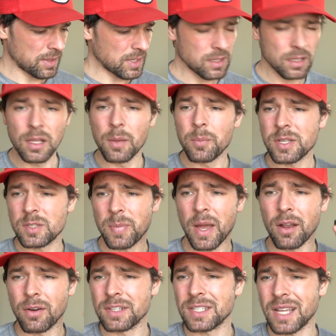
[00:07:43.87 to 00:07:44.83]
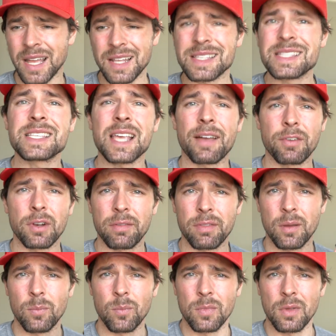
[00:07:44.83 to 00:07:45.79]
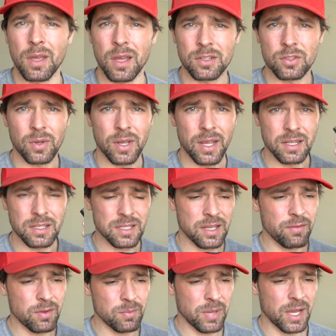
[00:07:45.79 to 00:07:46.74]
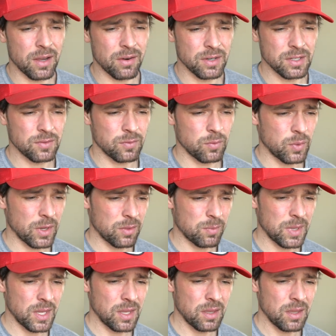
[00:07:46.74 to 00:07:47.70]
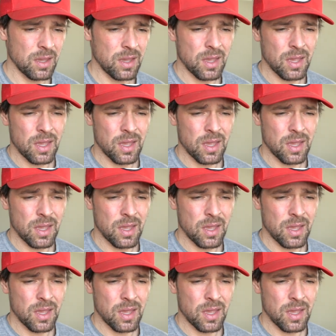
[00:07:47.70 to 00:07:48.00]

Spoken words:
I think Olympus batteries, I had 7 of them. So I had 7 batteries with me.